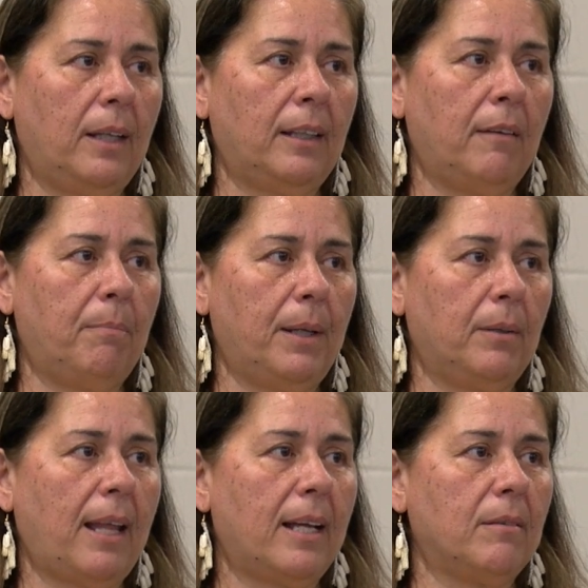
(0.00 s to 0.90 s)
and they've
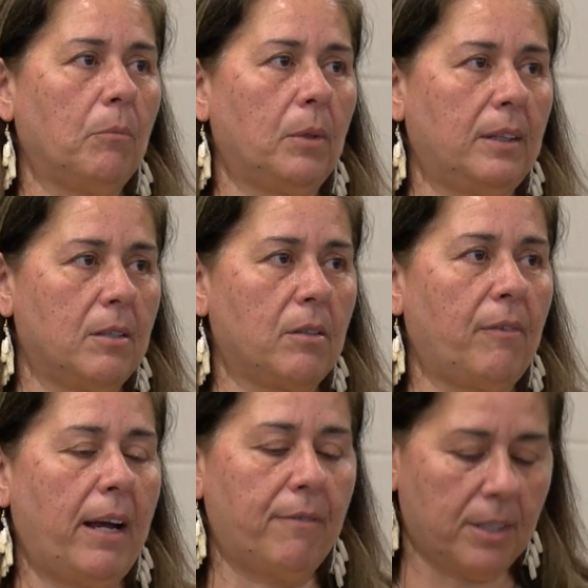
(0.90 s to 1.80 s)
been that with the
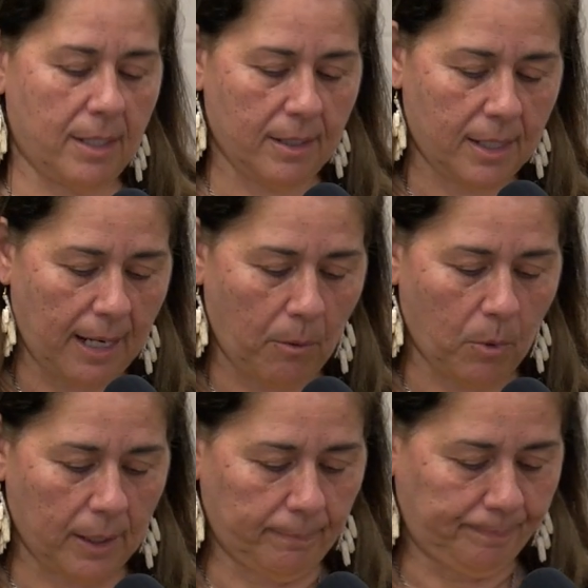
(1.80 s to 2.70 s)
survivors since day
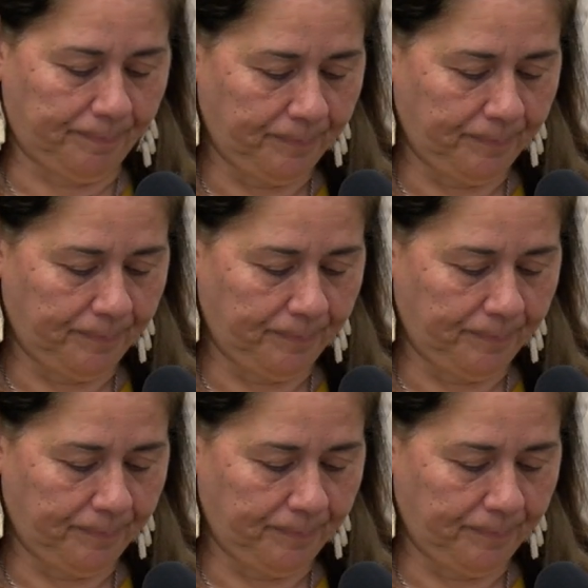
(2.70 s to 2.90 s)
1.